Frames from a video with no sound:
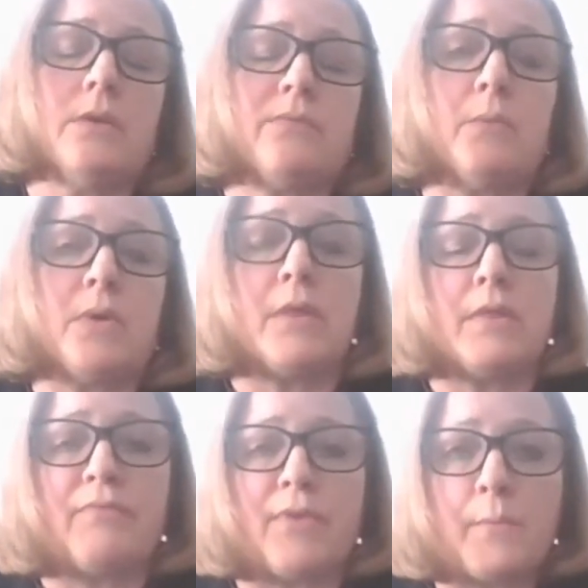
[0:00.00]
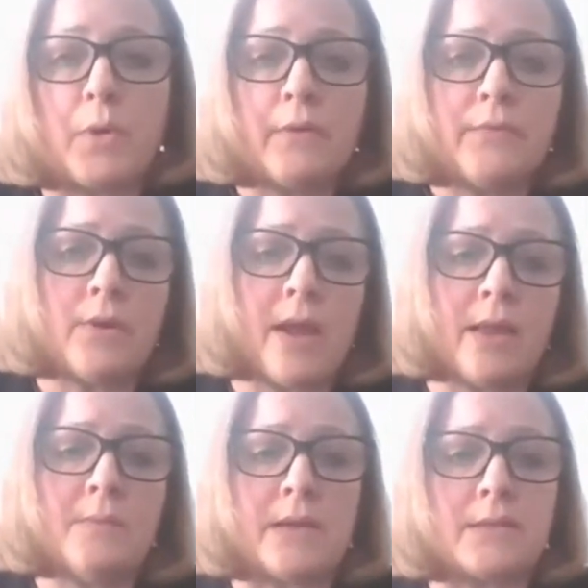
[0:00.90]
From within the framework of your
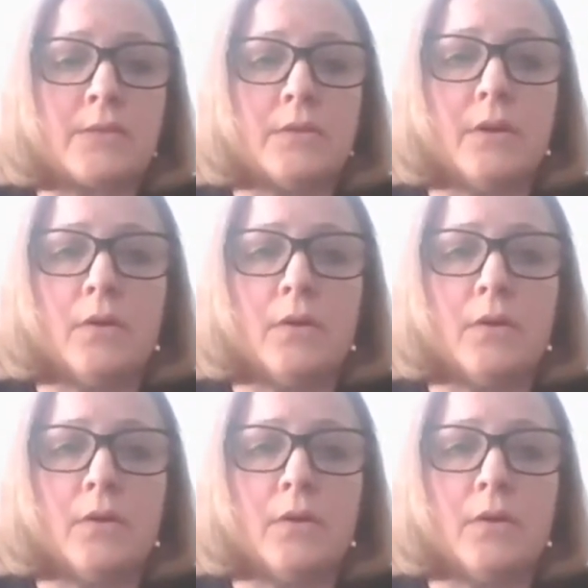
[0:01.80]
LMS,